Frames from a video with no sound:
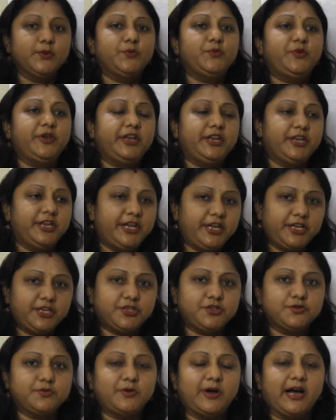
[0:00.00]
we need
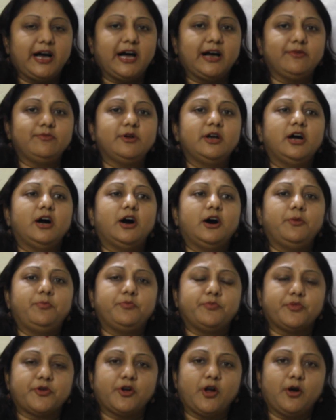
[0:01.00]
to have a
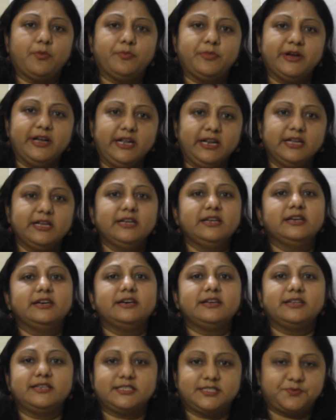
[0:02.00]
proper
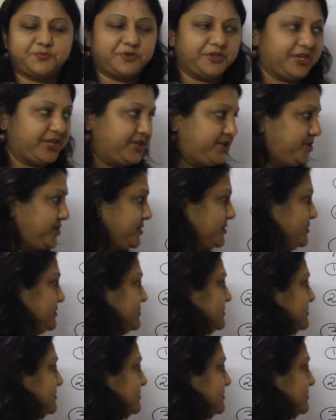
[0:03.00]
respiration.